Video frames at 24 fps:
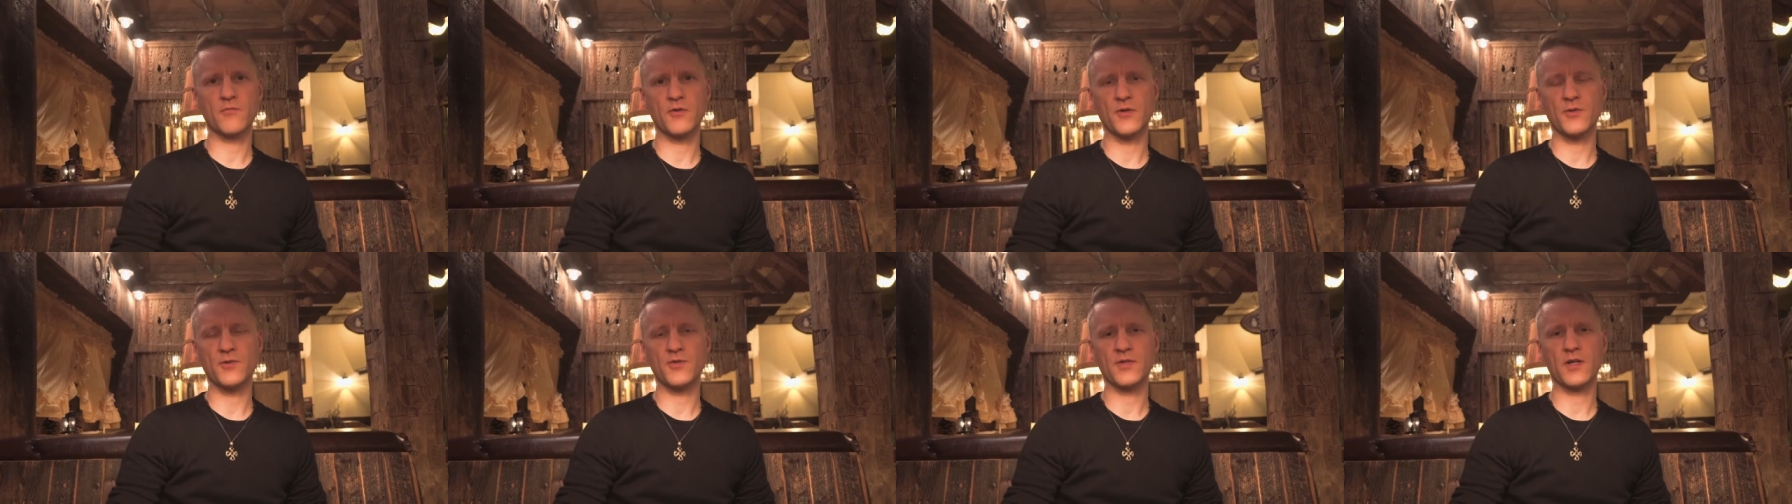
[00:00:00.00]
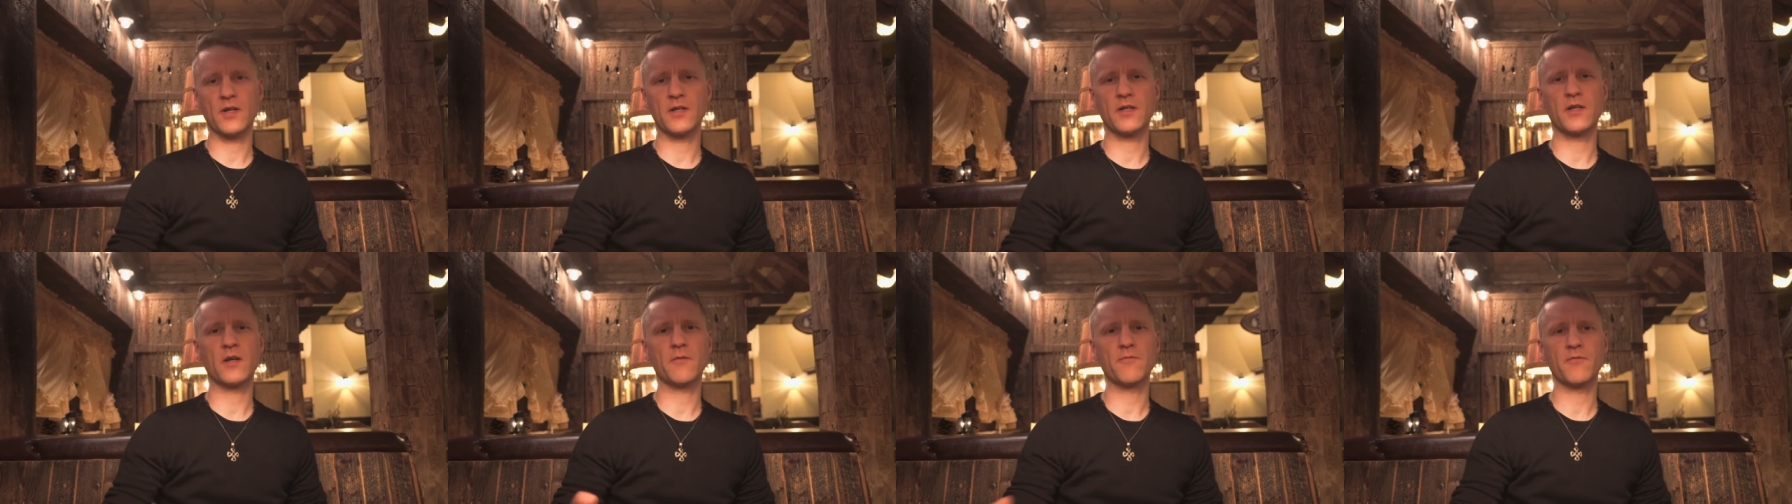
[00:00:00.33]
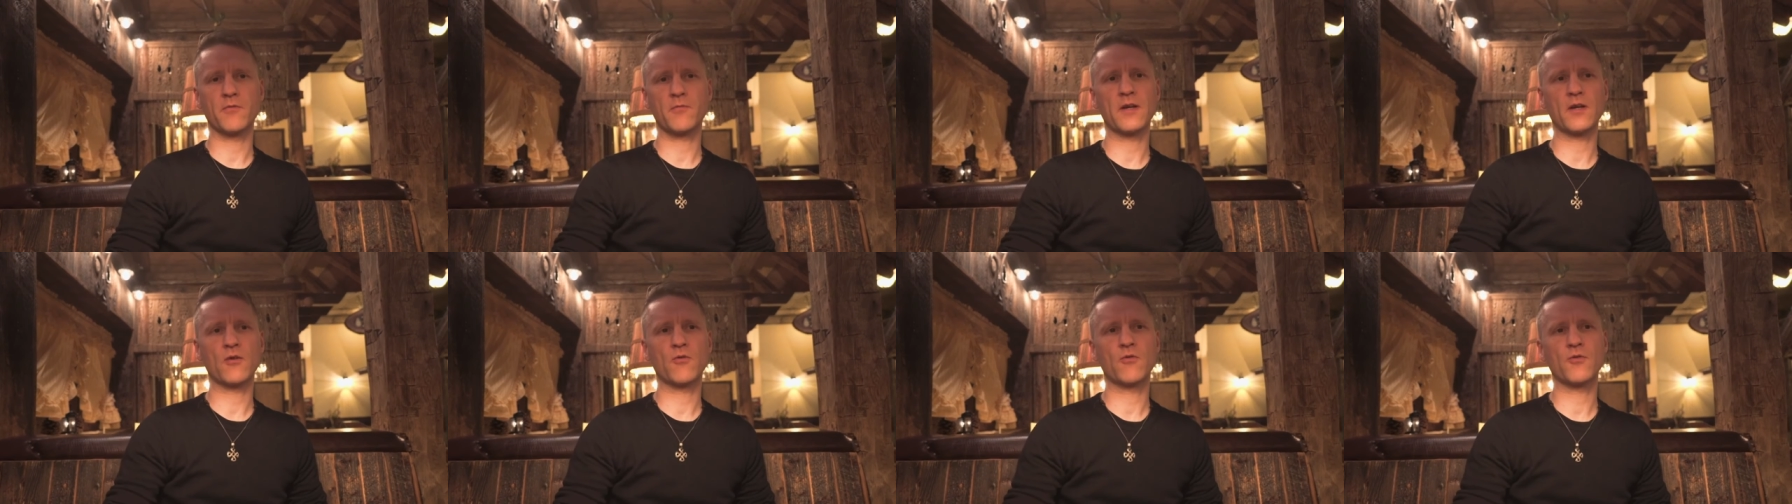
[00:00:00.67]
When you sign up
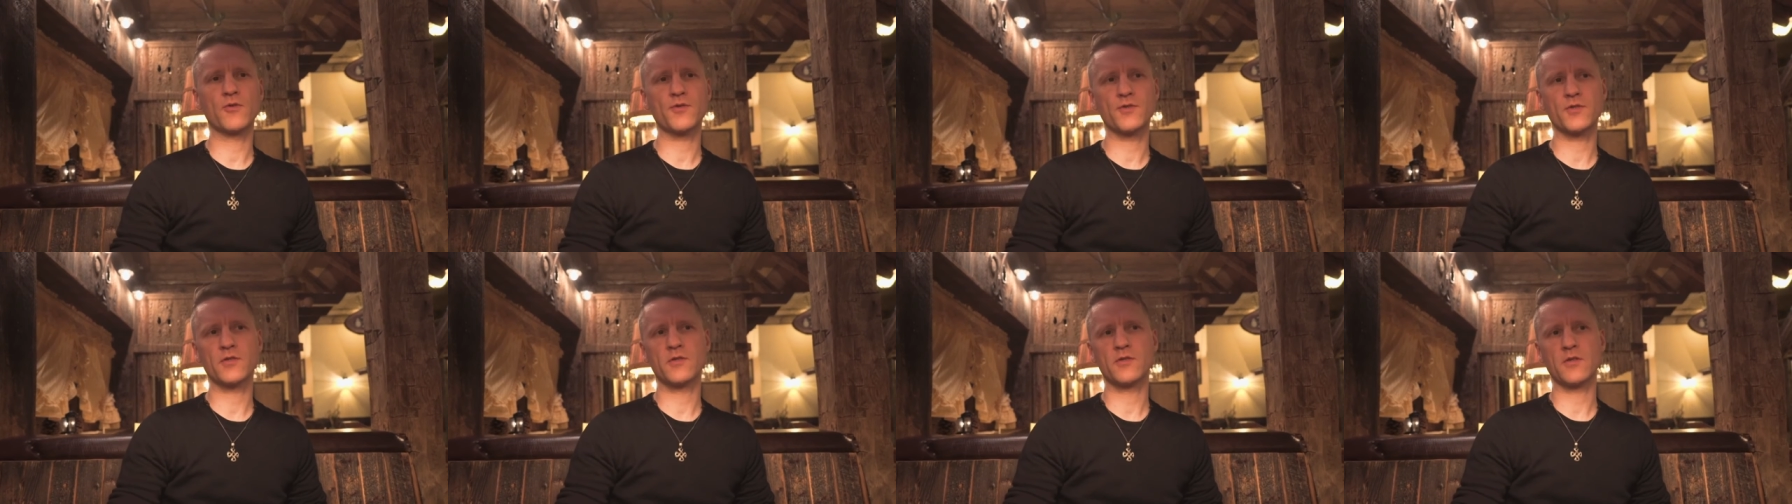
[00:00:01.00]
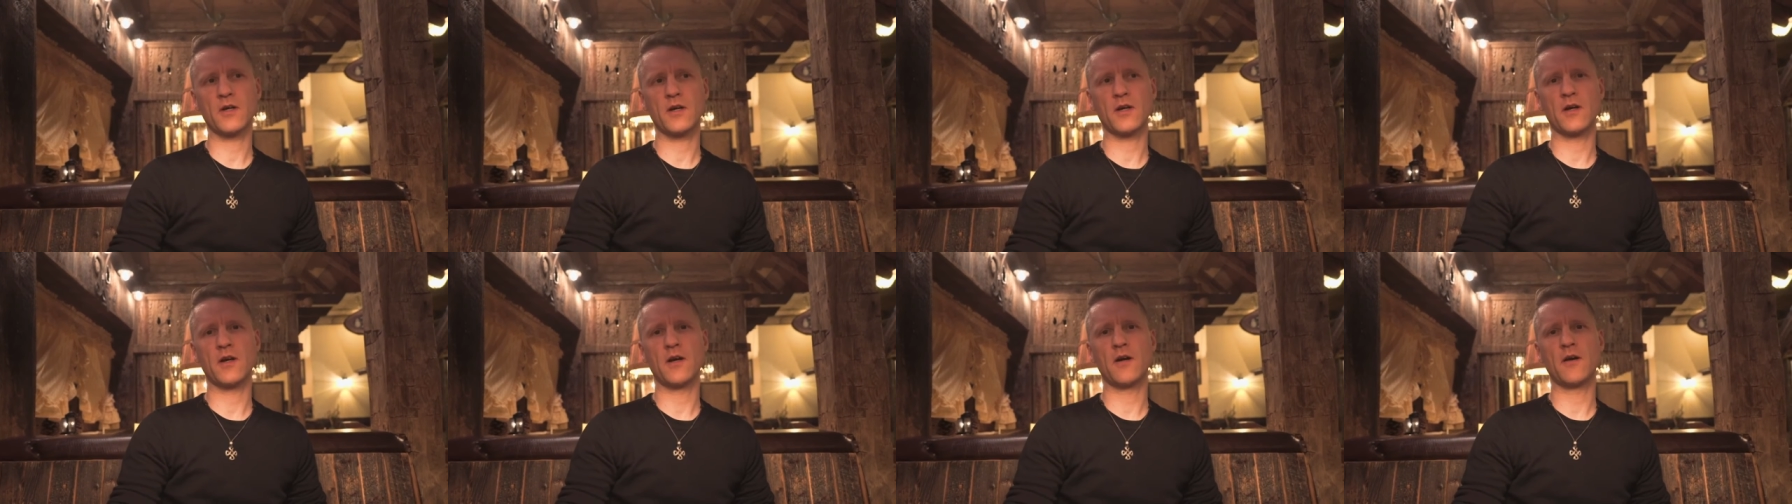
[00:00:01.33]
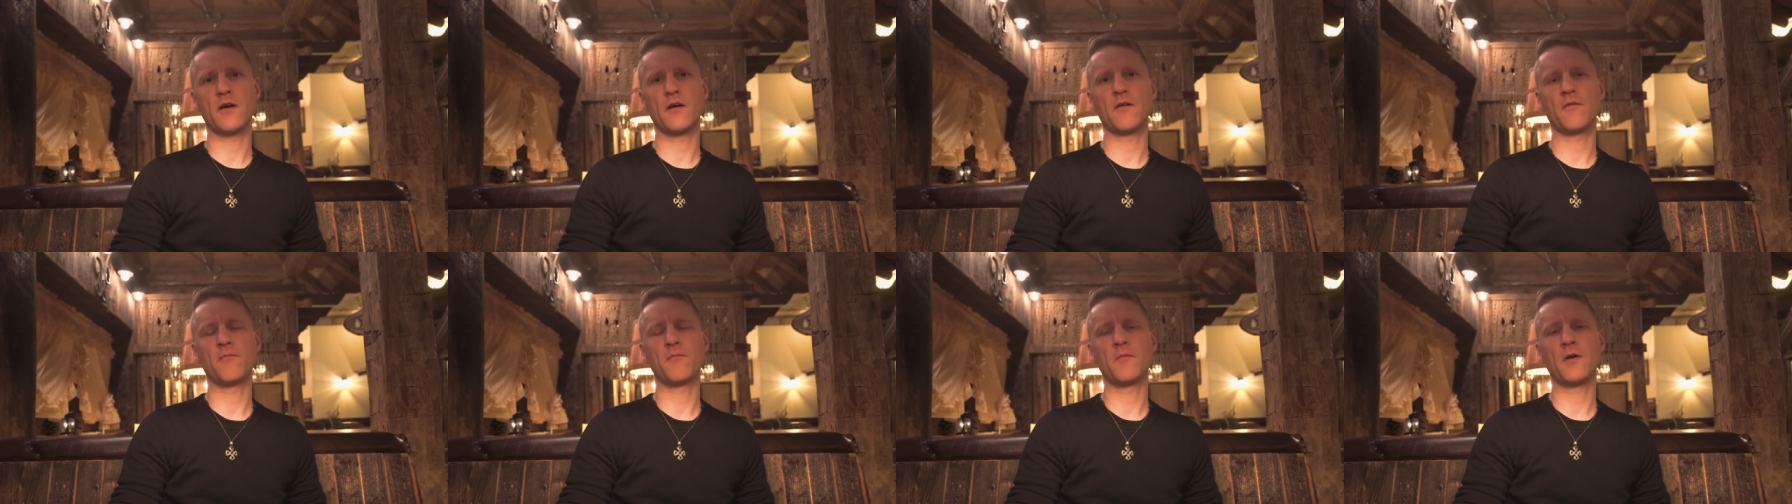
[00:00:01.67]
for my course,
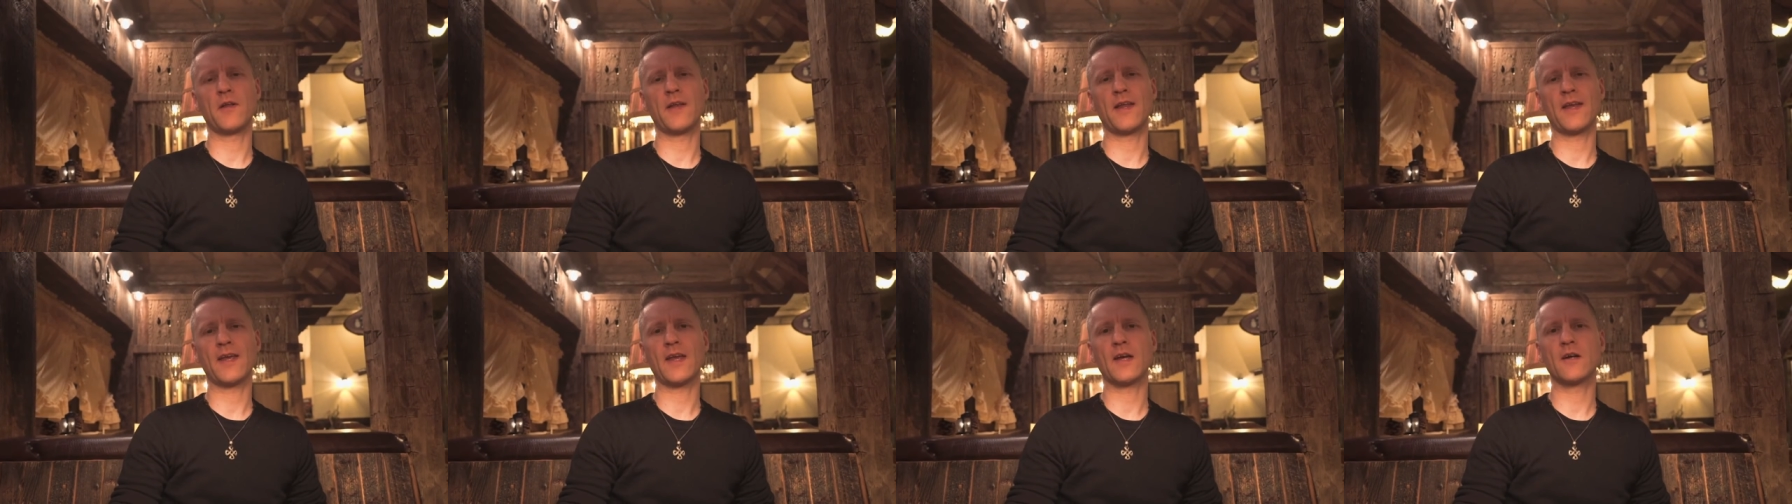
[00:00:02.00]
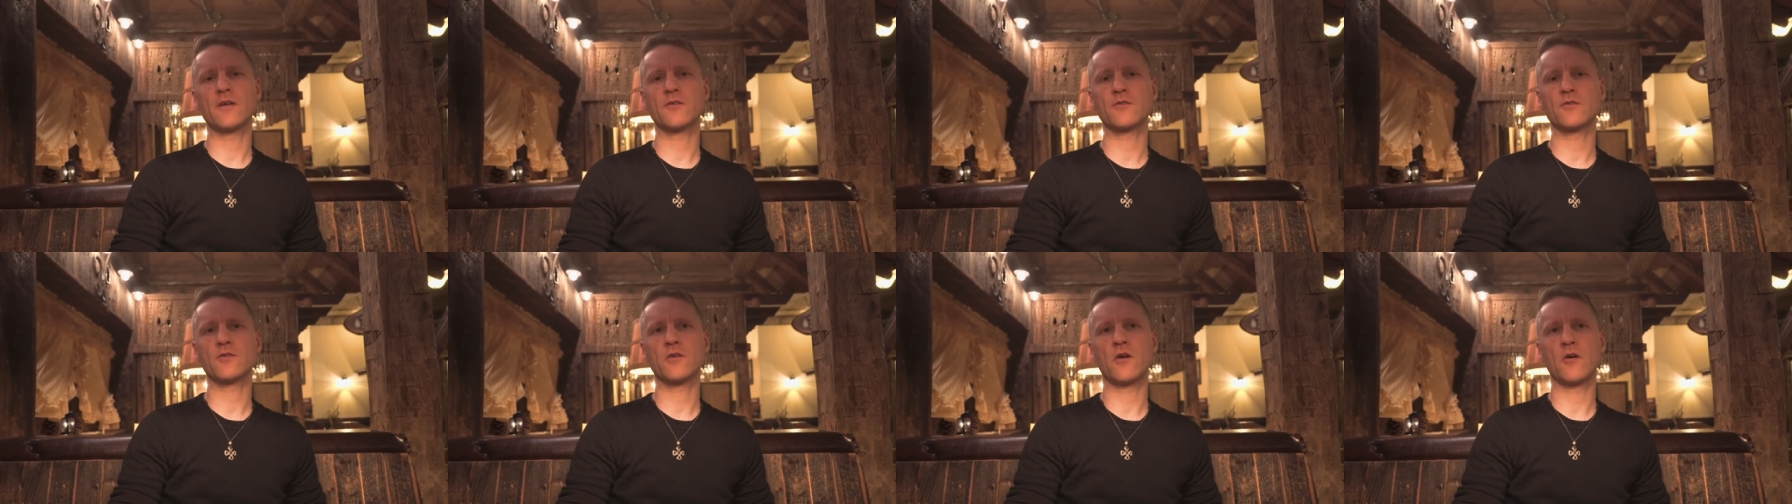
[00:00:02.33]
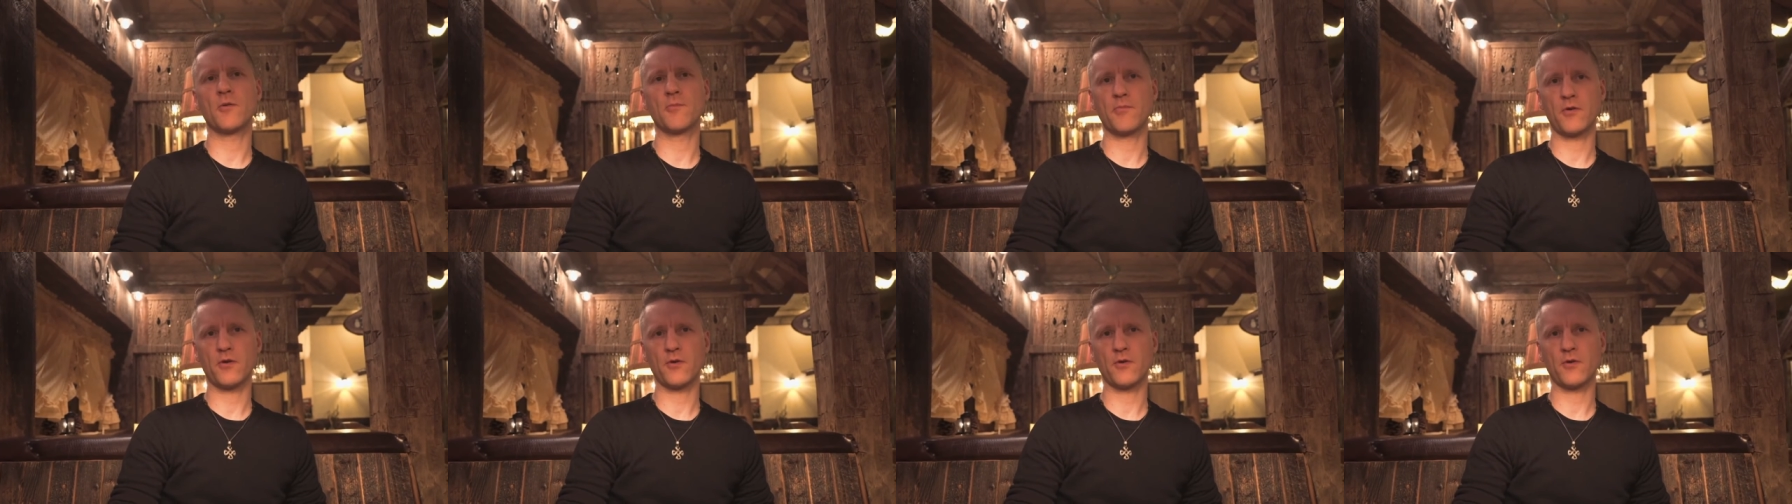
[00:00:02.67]
an account on